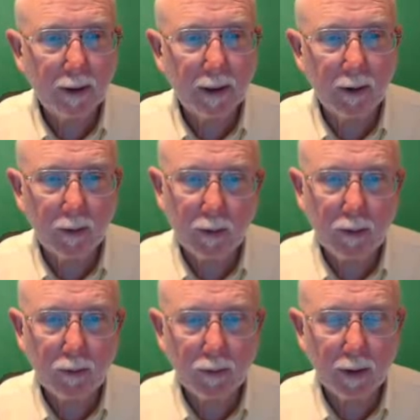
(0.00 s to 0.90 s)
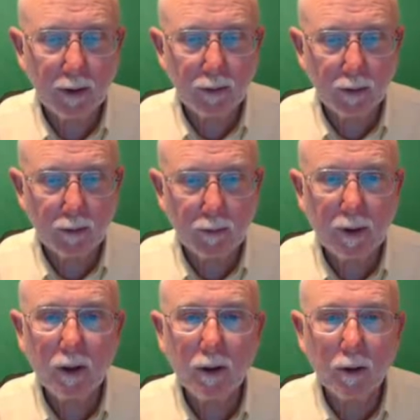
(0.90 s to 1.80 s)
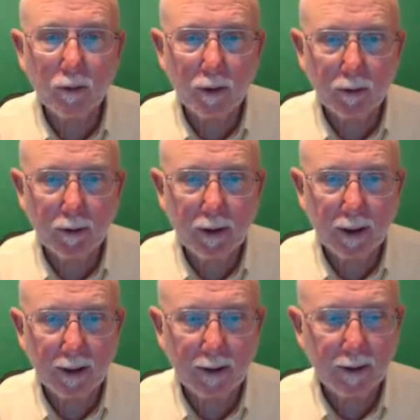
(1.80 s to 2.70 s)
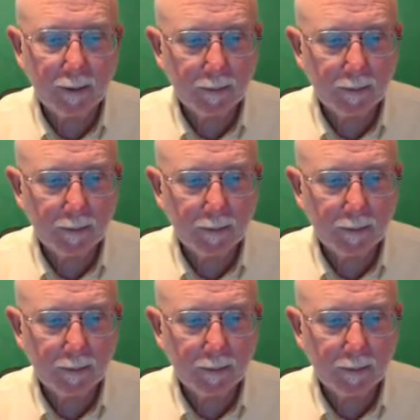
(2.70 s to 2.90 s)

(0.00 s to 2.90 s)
and how to use an auxiliary line.